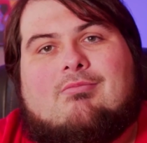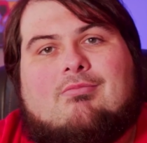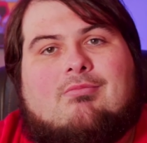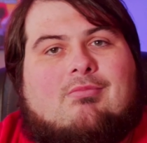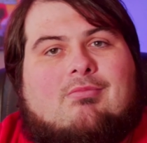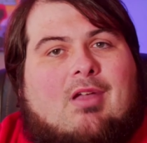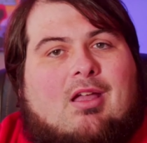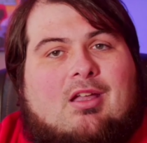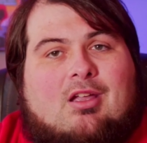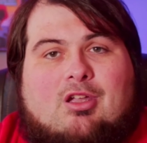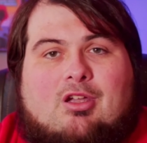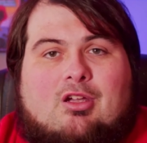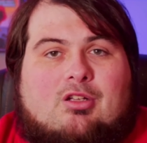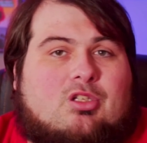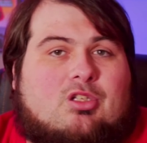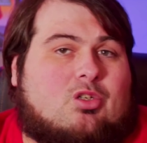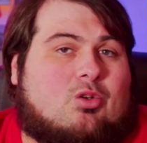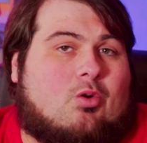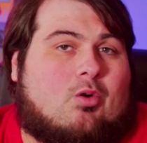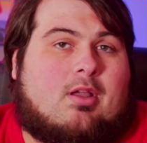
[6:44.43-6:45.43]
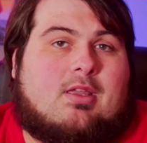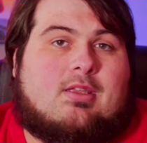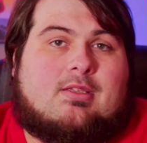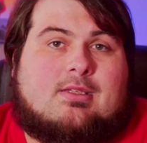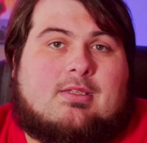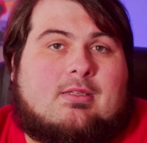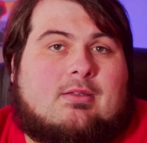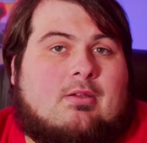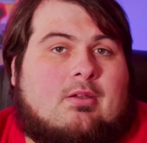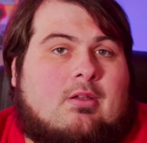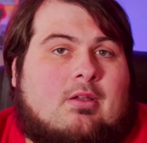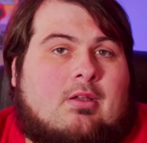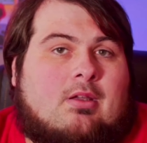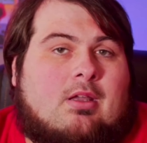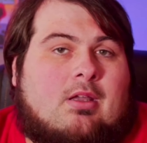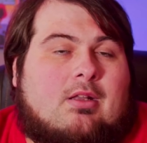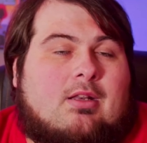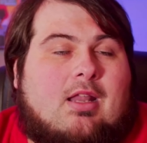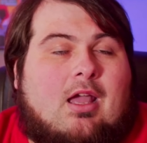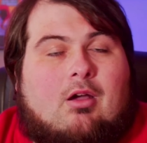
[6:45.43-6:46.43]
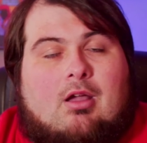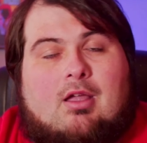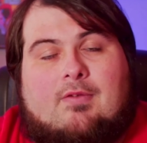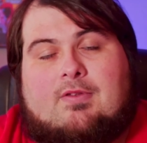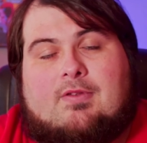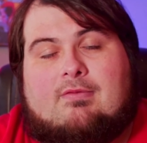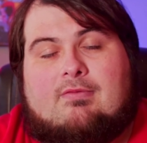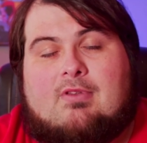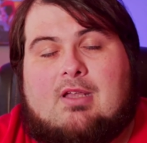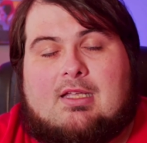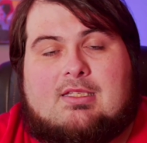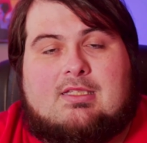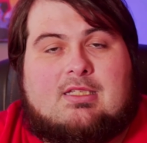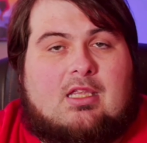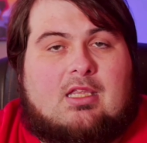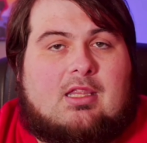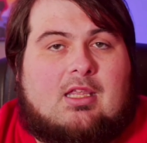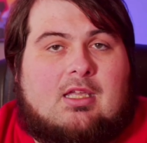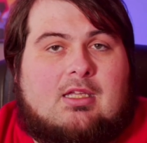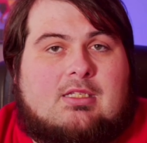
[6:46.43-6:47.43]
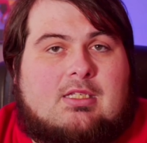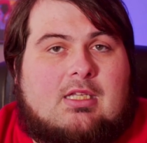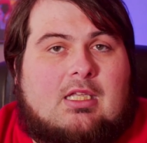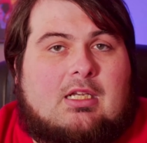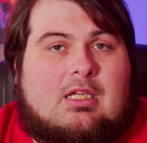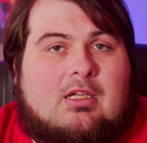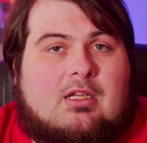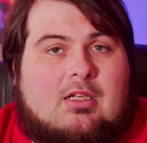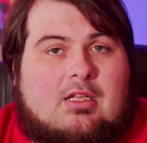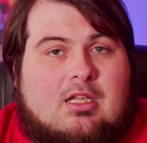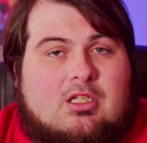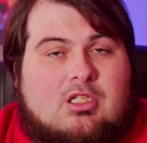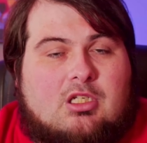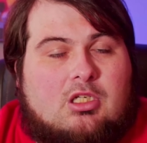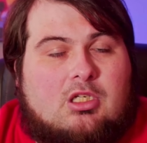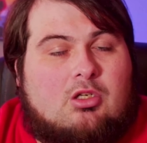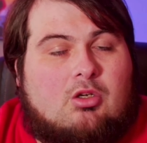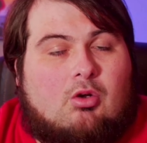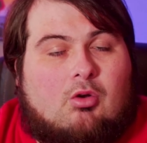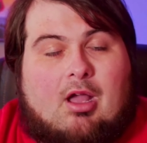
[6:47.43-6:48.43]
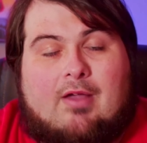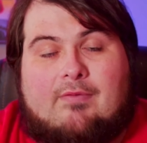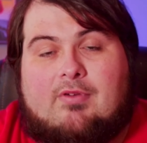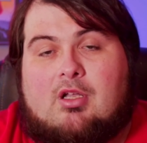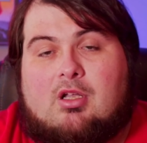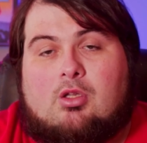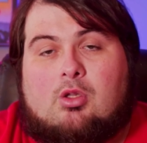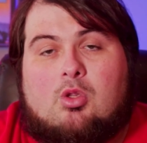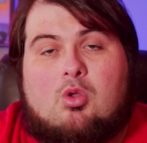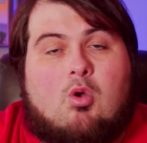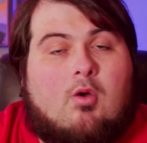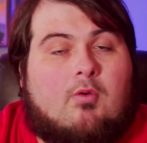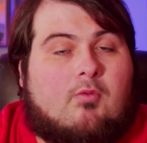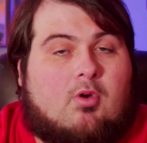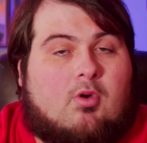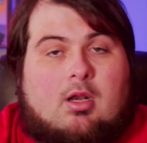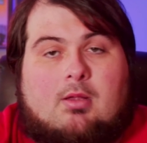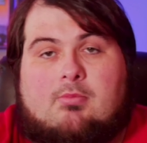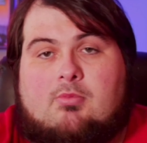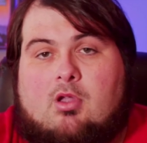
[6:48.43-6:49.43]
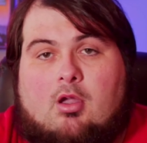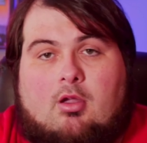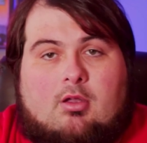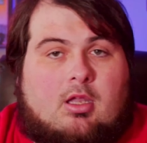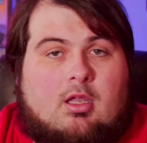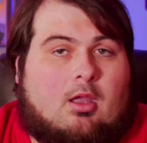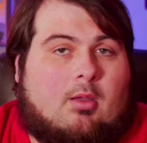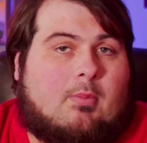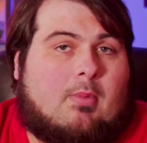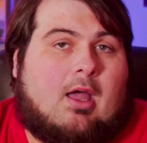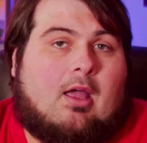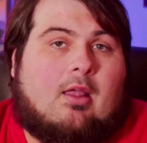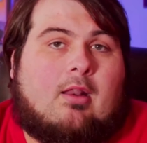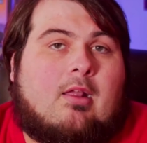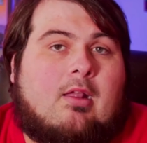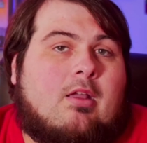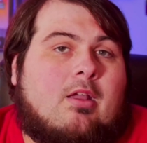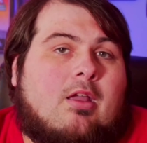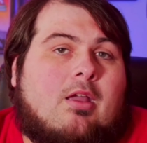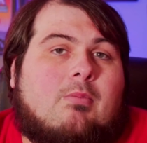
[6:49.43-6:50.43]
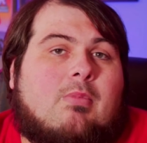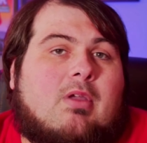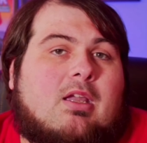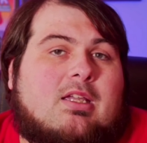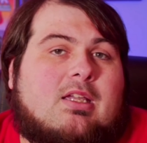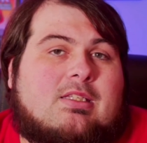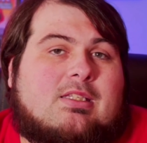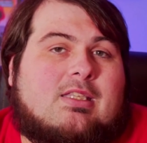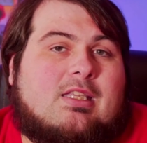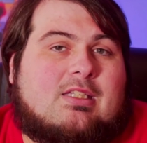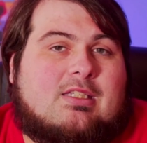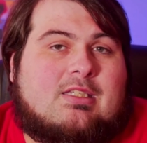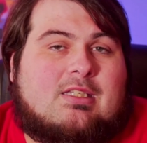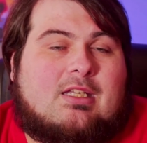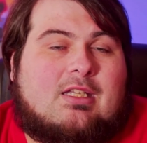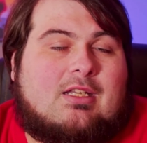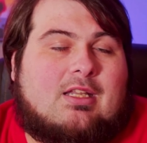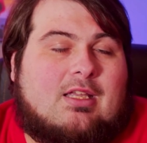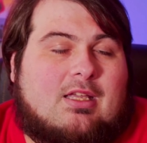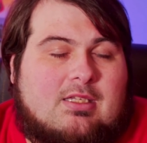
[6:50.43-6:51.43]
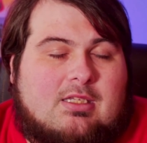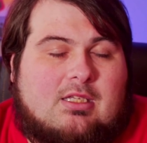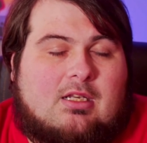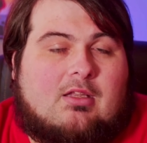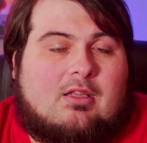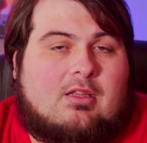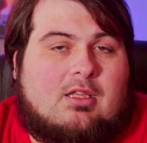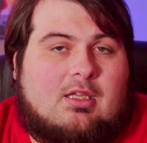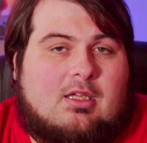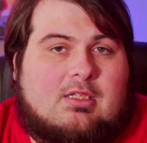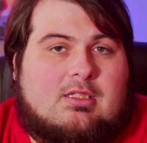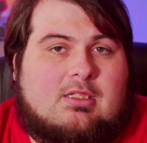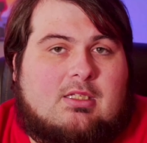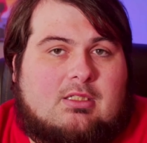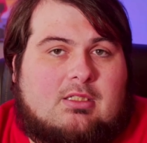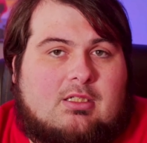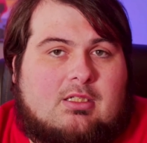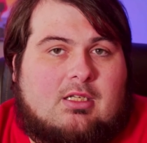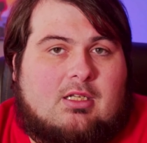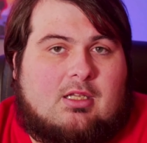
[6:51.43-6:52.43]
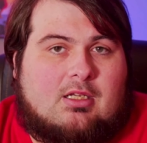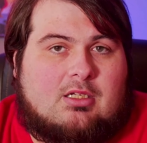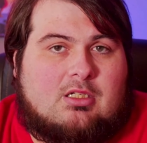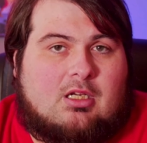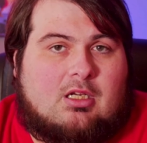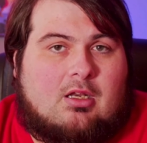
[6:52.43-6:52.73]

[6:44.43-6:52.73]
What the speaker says: a good choice. Now, if you've not seen the extended edition, you don't have a clue of what I'm talking about because this scene isn't in the extended edition.